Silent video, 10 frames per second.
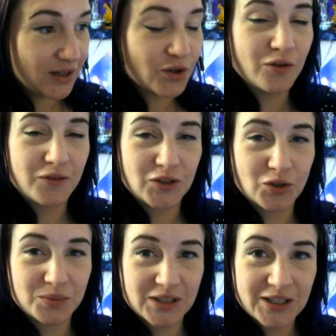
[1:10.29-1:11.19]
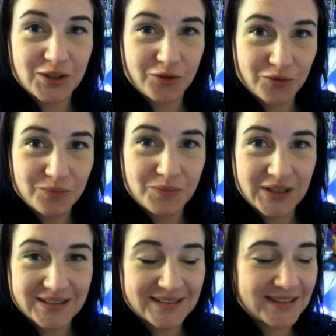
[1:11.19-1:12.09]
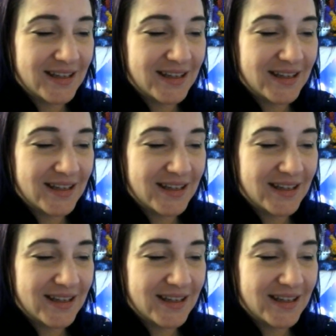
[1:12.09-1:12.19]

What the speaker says: Coffee Shop Tycoon, yes.